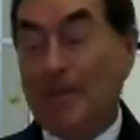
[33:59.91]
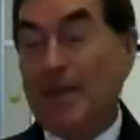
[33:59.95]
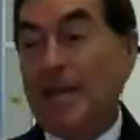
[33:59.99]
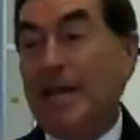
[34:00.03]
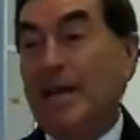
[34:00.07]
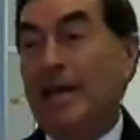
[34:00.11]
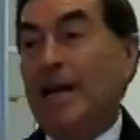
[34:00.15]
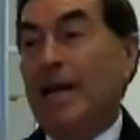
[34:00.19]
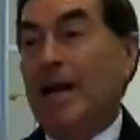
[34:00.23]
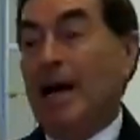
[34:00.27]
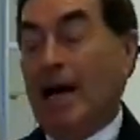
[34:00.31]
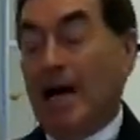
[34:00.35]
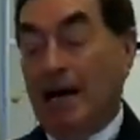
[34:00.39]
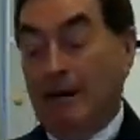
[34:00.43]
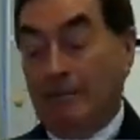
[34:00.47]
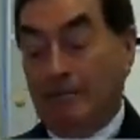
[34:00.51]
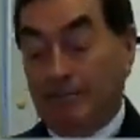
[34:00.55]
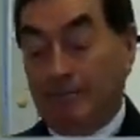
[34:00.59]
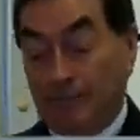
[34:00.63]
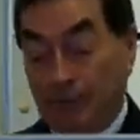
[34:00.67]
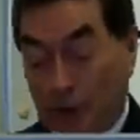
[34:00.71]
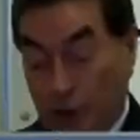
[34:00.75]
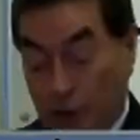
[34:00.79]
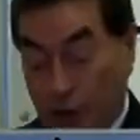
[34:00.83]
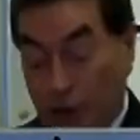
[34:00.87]
Uh,
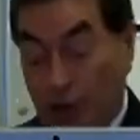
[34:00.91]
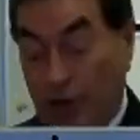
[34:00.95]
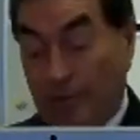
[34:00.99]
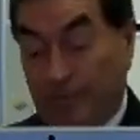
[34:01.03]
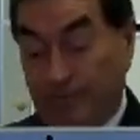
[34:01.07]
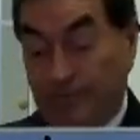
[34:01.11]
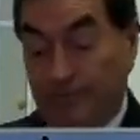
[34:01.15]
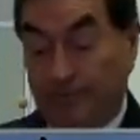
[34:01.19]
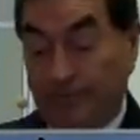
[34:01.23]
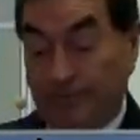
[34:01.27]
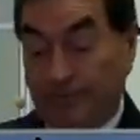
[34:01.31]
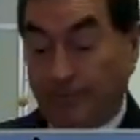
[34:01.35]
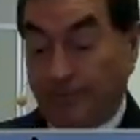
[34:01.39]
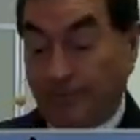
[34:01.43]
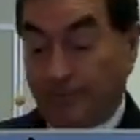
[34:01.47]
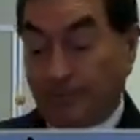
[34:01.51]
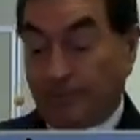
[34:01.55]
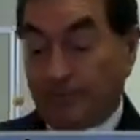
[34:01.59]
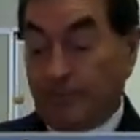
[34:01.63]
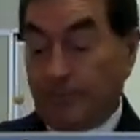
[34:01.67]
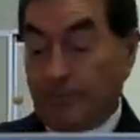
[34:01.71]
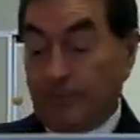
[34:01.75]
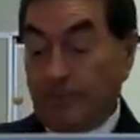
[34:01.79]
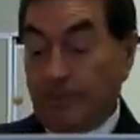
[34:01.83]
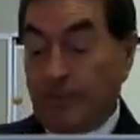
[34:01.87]
so,
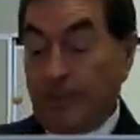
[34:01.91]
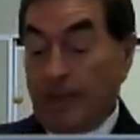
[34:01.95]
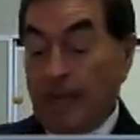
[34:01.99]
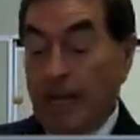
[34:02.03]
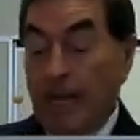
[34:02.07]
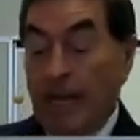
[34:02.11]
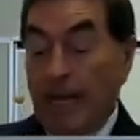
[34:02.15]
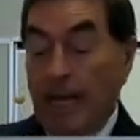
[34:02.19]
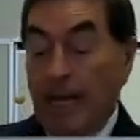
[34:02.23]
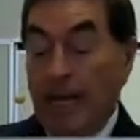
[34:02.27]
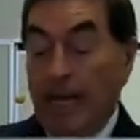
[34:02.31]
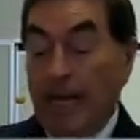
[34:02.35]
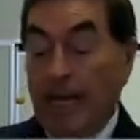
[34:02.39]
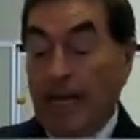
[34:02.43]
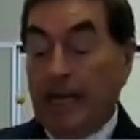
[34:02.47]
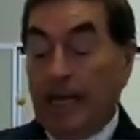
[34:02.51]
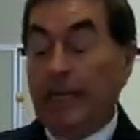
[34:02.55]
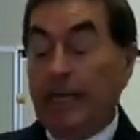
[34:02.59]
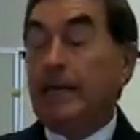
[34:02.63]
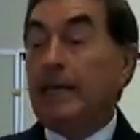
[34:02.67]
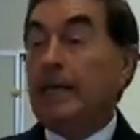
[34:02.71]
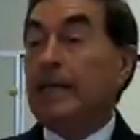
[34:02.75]
in